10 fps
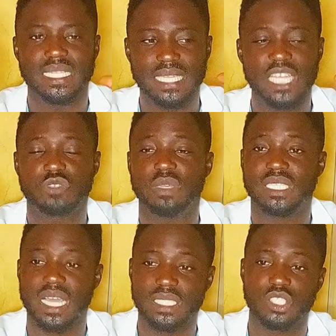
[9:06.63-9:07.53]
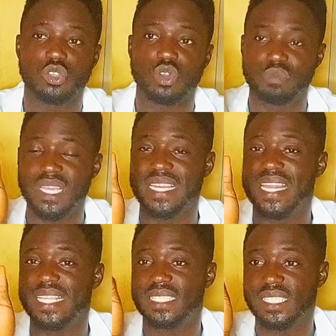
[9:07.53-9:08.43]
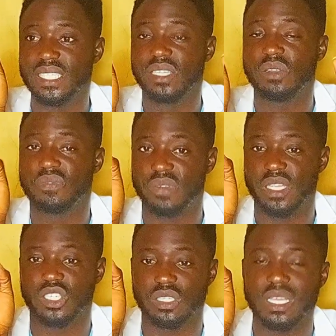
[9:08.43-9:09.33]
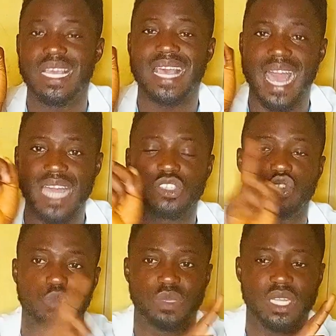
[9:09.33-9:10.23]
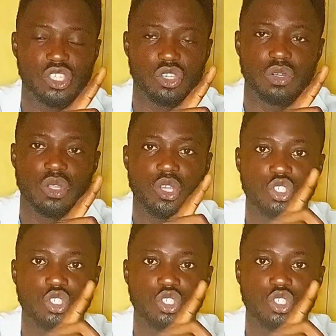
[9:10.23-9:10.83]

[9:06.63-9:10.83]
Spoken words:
That Smith cast is going to be a 90-degree flexion and supination.